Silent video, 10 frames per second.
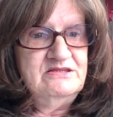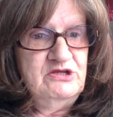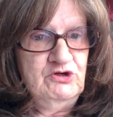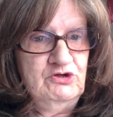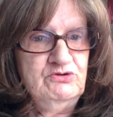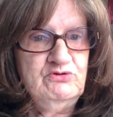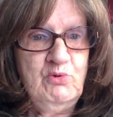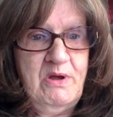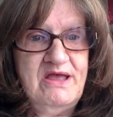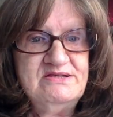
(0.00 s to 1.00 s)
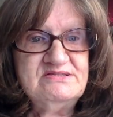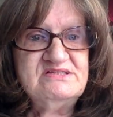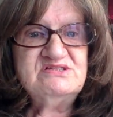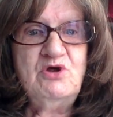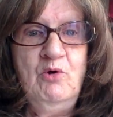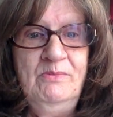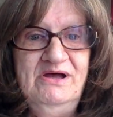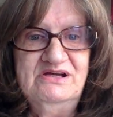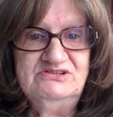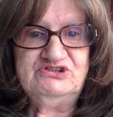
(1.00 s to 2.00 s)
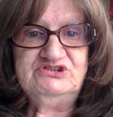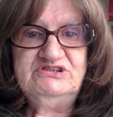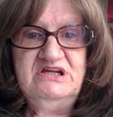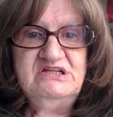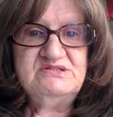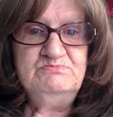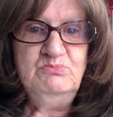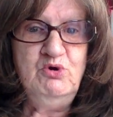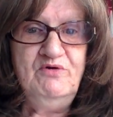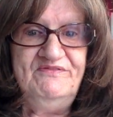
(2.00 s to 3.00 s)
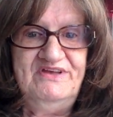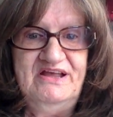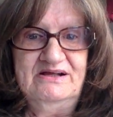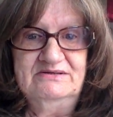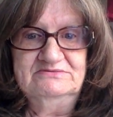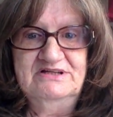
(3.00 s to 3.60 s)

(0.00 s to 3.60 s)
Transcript: The earth quakes so much that it's moving